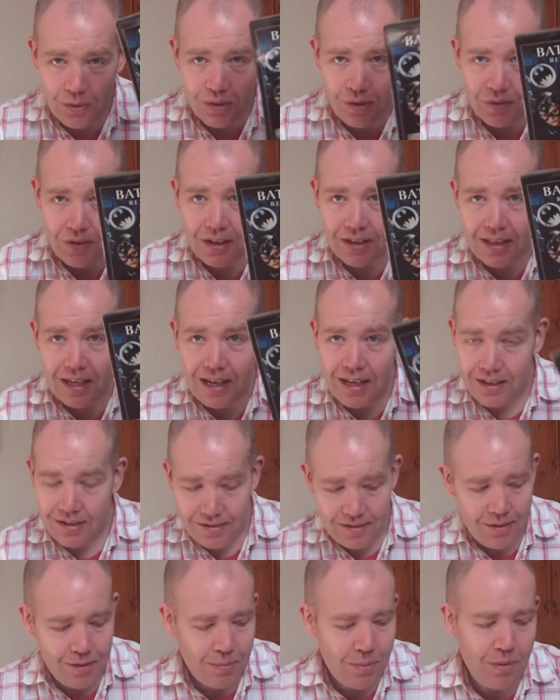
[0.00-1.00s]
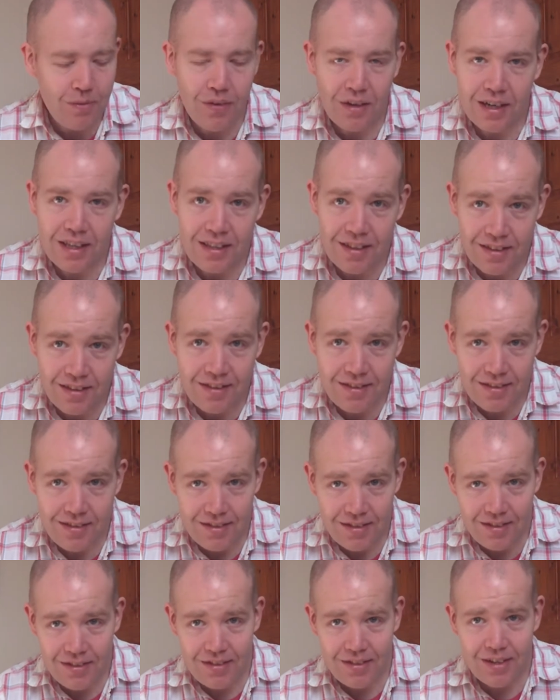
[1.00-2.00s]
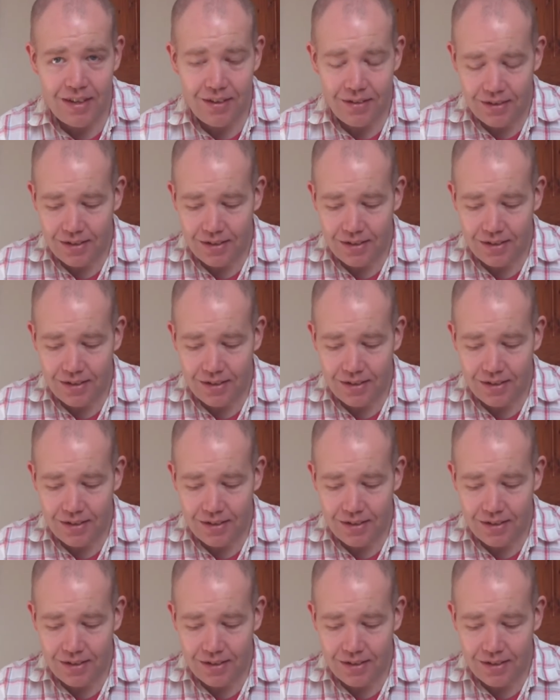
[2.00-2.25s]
Once I've got that up and running, then